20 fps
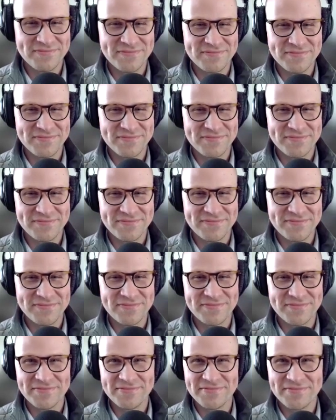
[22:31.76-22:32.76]

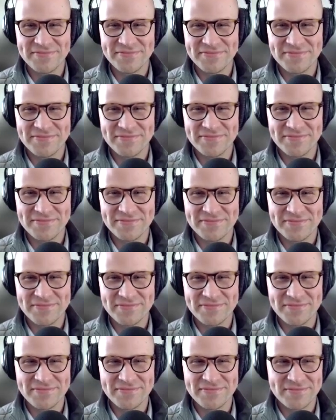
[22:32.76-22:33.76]

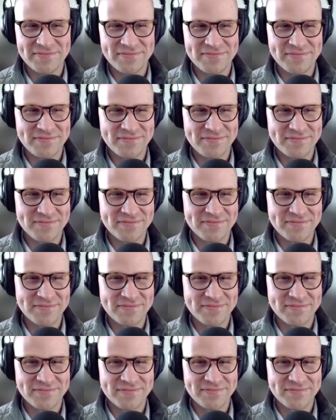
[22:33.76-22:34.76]

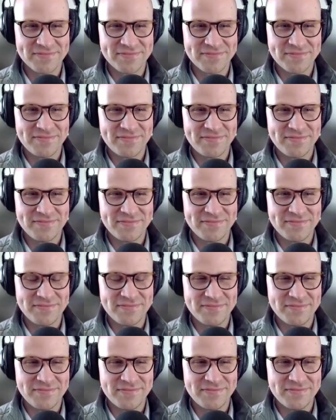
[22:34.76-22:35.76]

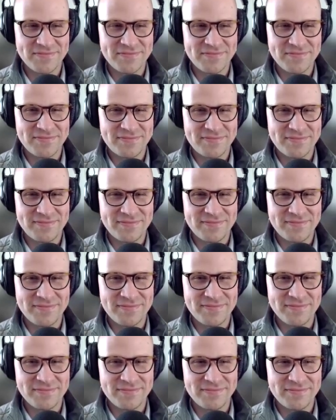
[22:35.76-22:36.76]

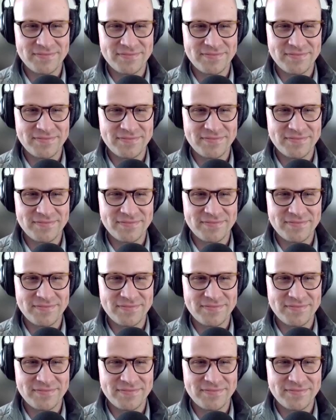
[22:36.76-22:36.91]
The person shown says nothing.